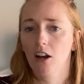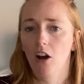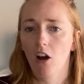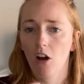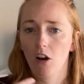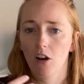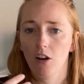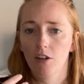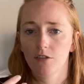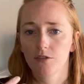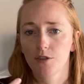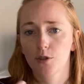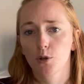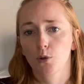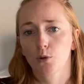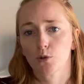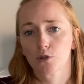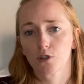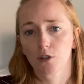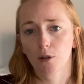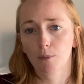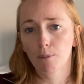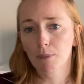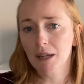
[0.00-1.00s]
on
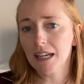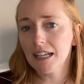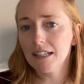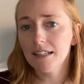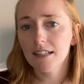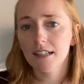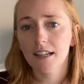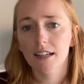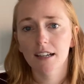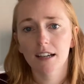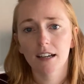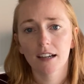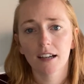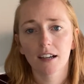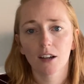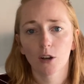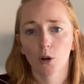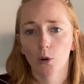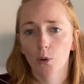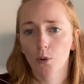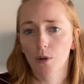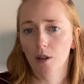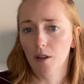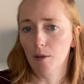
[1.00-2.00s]
social media,
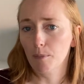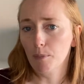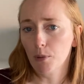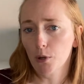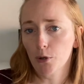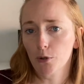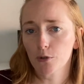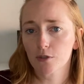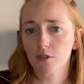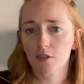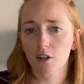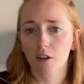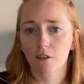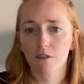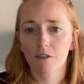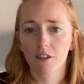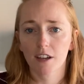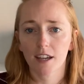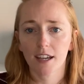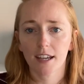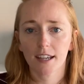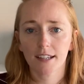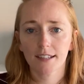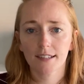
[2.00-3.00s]
going to the post
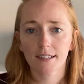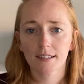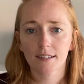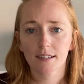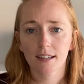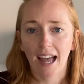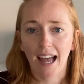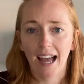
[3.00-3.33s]
office,